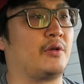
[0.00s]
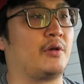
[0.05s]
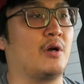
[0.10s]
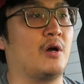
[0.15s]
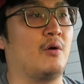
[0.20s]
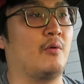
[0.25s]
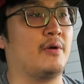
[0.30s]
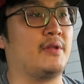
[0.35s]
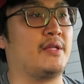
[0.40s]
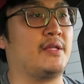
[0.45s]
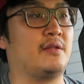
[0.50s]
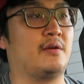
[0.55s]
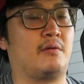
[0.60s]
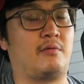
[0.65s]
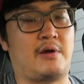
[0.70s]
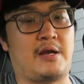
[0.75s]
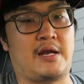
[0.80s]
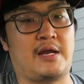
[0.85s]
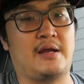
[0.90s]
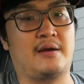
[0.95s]
to go with either
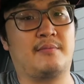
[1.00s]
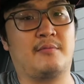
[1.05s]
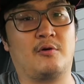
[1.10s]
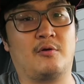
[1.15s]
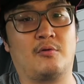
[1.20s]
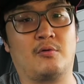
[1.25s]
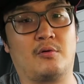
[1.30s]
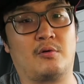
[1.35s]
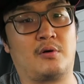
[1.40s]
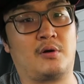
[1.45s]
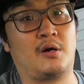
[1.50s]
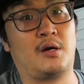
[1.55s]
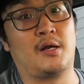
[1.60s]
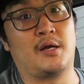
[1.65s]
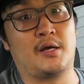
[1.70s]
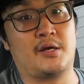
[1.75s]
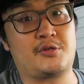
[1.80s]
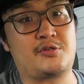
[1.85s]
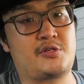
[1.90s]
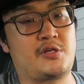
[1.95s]
Ram
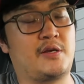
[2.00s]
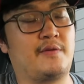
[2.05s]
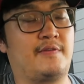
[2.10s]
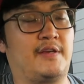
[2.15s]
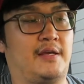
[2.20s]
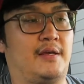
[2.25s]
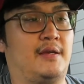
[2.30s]
or Chevy.